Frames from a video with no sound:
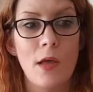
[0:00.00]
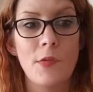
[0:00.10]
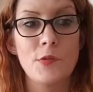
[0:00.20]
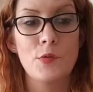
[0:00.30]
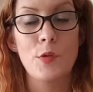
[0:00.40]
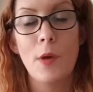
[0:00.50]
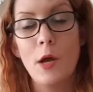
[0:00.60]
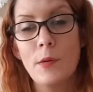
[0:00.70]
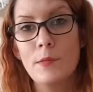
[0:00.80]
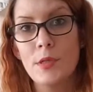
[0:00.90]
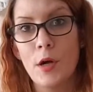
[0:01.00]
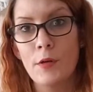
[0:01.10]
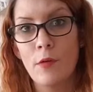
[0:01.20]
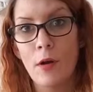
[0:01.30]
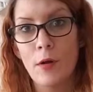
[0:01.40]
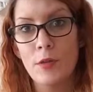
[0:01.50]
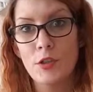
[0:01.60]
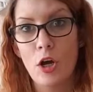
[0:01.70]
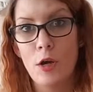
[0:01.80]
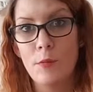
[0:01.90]
There's also poems that I wrote at the
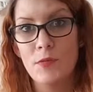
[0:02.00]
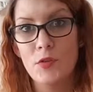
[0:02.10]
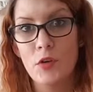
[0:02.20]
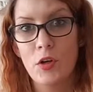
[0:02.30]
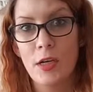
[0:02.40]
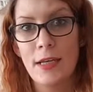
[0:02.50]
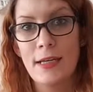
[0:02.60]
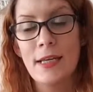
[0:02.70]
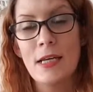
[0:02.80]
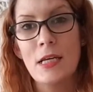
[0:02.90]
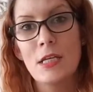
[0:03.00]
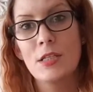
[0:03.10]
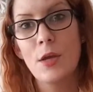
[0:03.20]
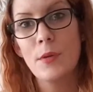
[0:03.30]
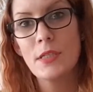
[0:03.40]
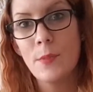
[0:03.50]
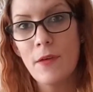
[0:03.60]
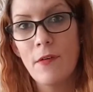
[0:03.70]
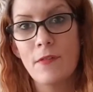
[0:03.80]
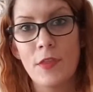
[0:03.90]
time of struggling. So it's a bit
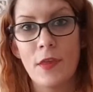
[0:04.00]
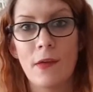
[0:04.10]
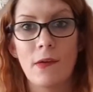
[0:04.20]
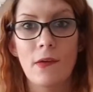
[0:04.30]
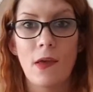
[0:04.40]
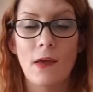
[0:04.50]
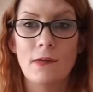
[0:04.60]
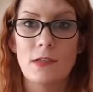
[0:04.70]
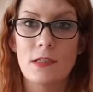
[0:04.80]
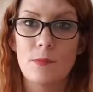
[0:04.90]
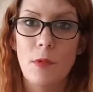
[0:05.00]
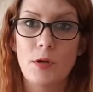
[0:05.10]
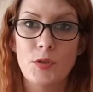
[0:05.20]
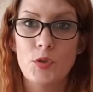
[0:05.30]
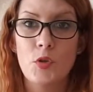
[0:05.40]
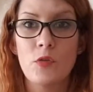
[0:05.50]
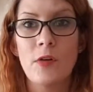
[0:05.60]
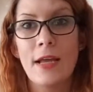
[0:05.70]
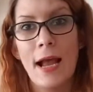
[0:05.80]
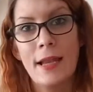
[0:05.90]
of everything, and it's my
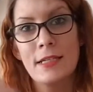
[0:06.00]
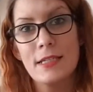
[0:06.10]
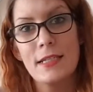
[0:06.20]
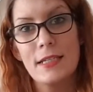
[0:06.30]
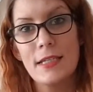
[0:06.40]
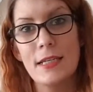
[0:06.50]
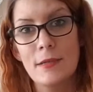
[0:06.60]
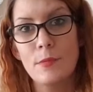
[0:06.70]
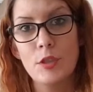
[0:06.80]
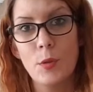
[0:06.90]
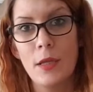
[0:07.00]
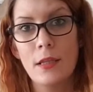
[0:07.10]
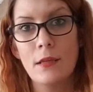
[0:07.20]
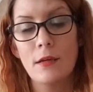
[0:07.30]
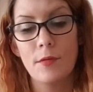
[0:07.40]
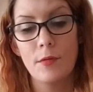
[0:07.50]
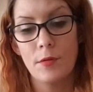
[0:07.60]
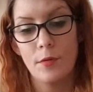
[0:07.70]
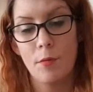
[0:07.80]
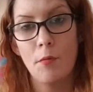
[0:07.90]
story, and in between
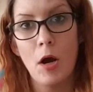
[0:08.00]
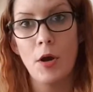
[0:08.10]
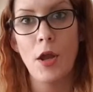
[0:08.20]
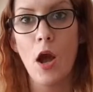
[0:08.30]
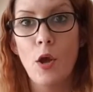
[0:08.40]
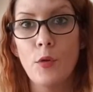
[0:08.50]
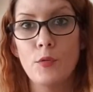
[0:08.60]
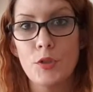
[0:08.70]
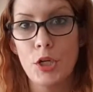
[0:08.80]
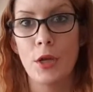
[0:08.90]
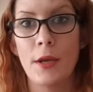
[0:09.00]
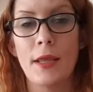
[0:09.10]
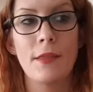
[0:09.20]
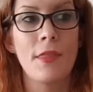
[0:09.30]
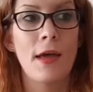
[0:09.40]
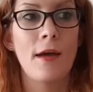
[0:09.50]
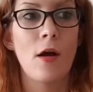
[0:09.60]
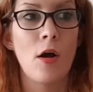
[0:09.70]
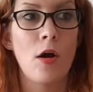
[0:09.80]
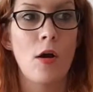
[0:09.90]
my own journey there
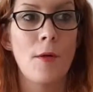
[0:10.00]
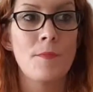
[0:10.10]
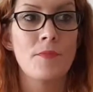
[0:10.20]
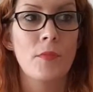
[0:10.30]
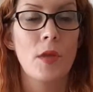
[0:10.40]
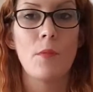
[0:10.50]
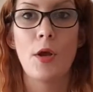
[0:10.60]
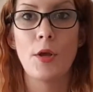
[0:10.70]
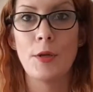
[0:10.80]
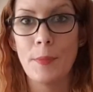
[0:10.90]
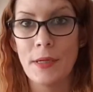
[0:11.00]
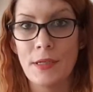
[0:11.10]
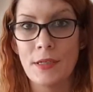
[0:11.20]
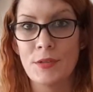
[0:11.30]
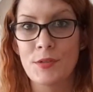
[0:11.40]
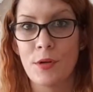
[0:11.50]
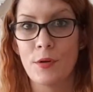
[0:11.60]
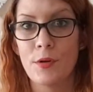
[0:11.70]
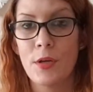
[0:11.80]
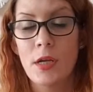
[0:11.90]
are my own opinions
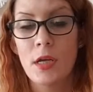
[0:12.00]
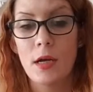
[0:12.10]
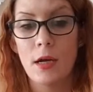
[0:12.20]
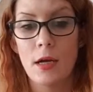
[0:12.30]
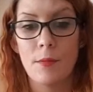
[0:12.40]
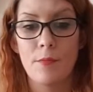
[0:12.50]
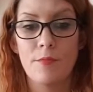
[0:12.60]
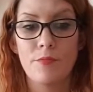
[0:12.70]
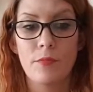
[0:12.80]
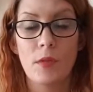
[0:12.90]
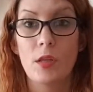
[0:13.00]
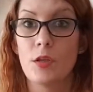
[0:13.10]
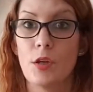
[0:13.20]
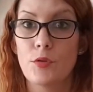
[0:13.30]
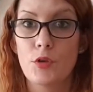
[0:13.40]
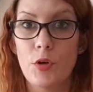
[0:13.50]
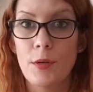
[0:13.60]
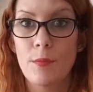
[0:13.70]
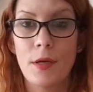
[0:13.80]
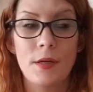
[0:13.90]
on you know,
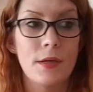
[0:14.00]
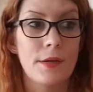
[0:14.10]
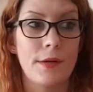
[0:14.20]
treatment,